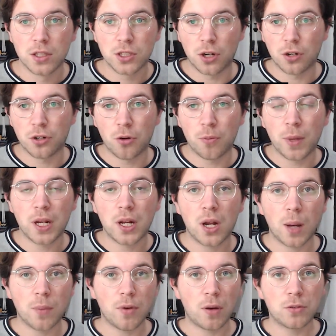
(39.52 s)
So there are many
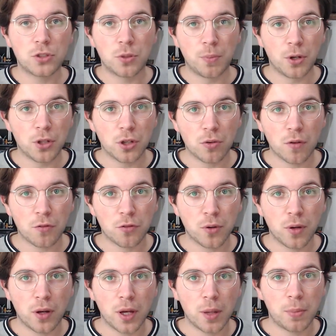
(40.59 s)
libraries to build a
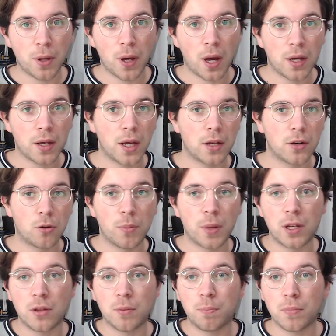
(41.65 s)
GraphQL API and there are
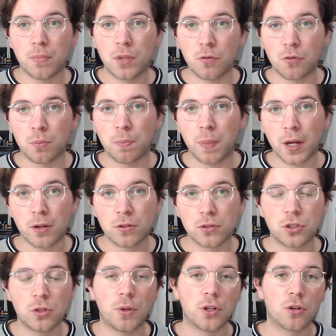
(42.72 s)
many different
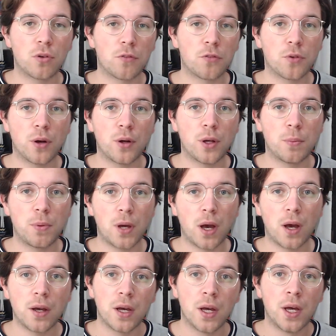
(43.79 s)
patterns to build a GraphQL
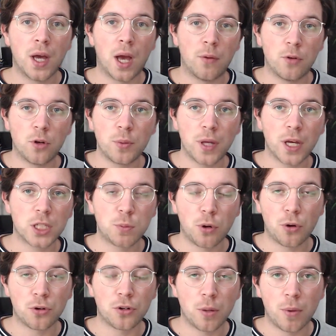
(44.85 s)
API, and we'll be
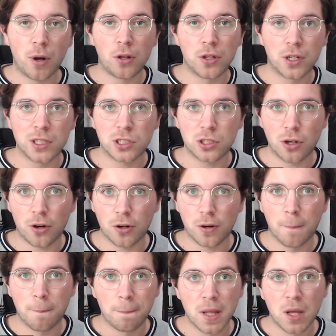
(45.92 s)
exploring them all in this talk.
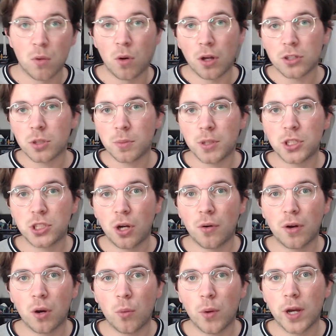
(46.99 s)
We'll also be
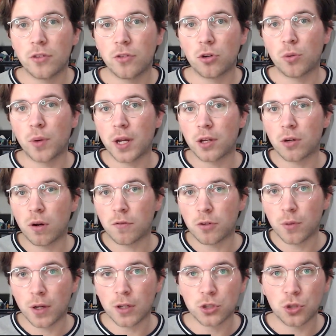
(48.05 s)
showing a way to create a
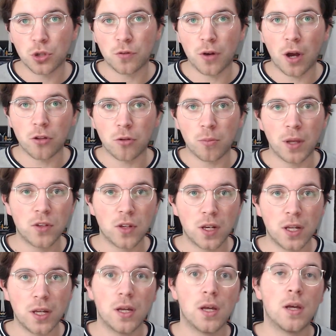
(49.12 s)
GraphQL server
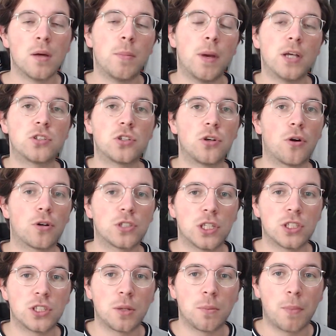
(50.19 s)
automatically based on your
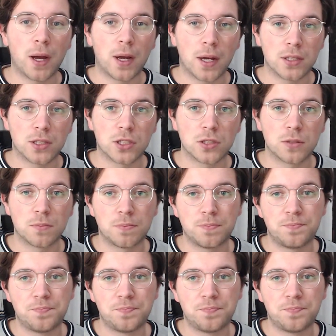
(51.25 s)
existing backends.